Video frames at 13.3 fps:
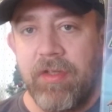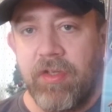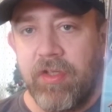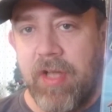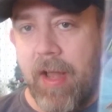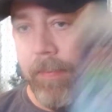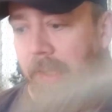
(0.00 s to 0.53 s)
there's a
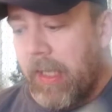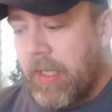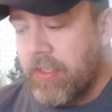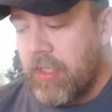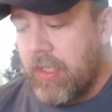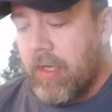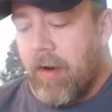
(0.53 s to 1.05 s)

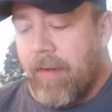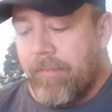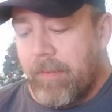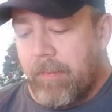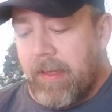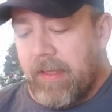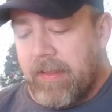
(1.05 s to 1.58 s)
compilation, and I'll have to
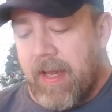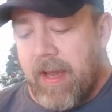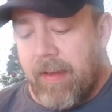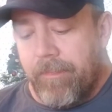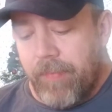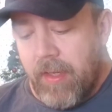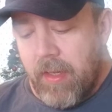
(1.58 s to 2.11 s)
get
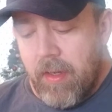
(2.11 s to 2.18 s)
that.